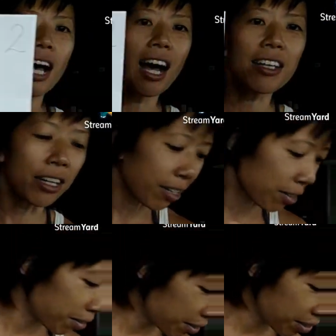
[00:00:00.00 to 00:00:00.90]
there you go.
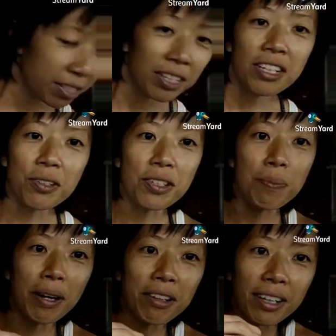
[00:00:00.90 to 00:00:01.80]
You see
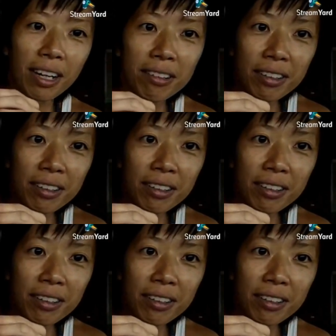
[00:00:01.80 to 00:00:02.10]
better now.